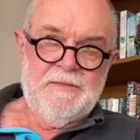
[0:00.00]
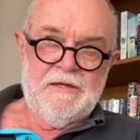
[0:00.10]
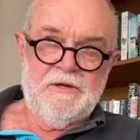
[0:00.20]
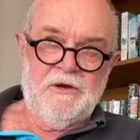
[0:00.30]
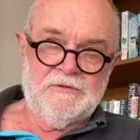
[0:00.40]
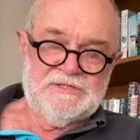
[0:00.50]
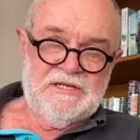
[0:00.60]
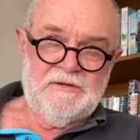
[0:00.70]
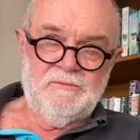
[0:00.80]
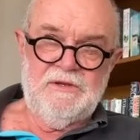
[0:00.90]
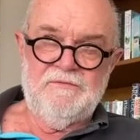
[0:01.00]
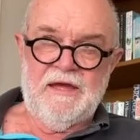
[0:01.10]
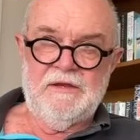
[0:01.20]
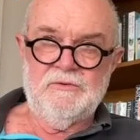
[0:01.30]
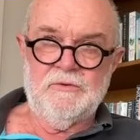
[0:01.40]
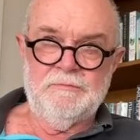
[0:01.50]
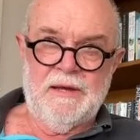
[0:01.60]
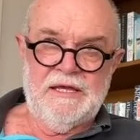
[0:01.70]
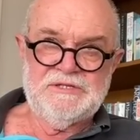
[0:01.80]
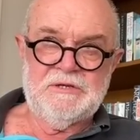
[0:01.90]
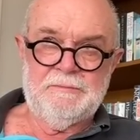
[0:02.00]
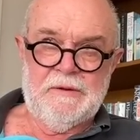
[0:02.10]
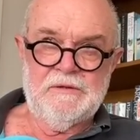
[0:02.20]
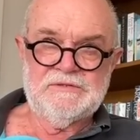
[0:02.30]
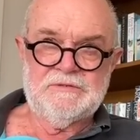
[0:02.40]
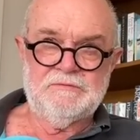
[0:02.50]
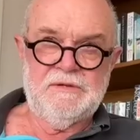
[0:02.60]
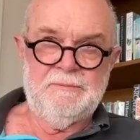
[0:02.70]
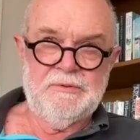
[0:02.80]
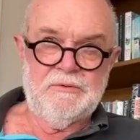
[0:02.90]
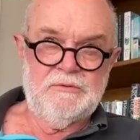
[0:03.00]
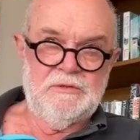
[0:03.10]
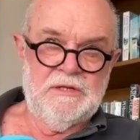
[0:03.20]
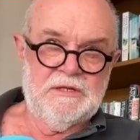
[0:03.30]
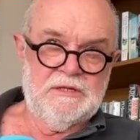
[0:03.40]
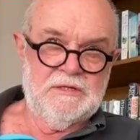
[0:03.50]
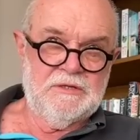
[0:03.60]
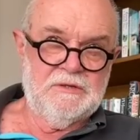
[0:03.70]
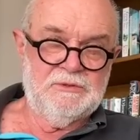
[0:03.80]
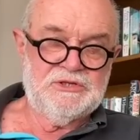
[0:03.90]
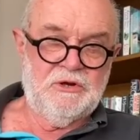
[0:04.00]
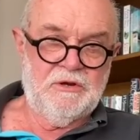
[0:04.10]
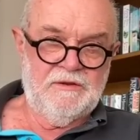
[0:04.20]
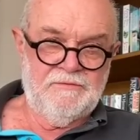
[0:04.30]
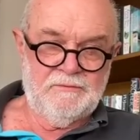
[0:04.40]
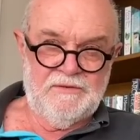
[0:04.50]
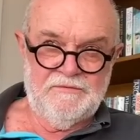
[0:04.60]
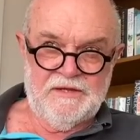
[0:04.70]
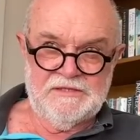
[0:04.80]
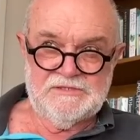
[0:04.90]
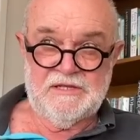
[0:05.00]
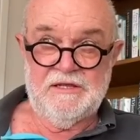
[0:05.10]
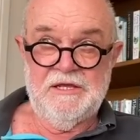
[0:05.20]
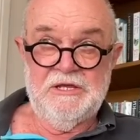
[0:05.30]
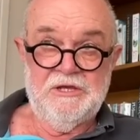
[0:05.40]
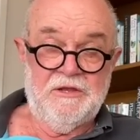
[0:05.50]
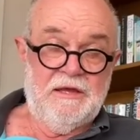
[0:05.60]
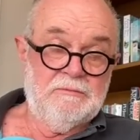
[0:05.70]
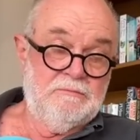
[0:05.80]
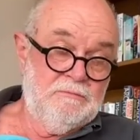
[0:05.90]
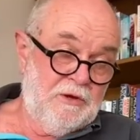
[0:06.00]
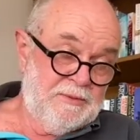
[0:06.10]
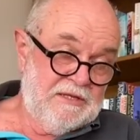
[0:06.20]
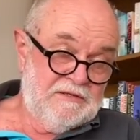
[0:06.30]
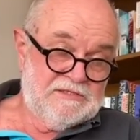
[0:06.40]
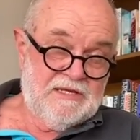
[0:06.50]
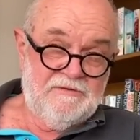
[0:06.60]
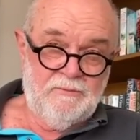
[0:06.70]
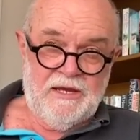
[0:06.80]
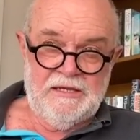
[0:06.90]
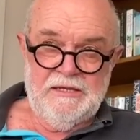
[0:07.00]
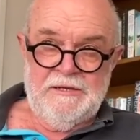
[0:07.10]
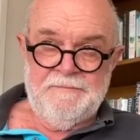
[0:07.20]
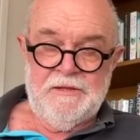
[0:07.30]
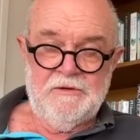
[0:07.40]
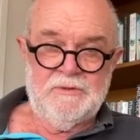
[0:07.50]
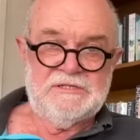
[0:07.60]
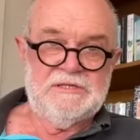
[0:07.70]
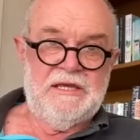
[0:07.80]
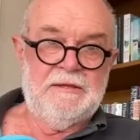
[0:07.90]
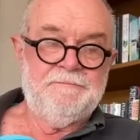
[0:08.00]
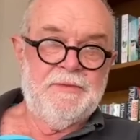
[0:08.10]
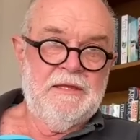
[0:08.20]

either a second wind vane or major components to rebuild the majority of the wind vane. So, and that might be done to save weight. You know, once again,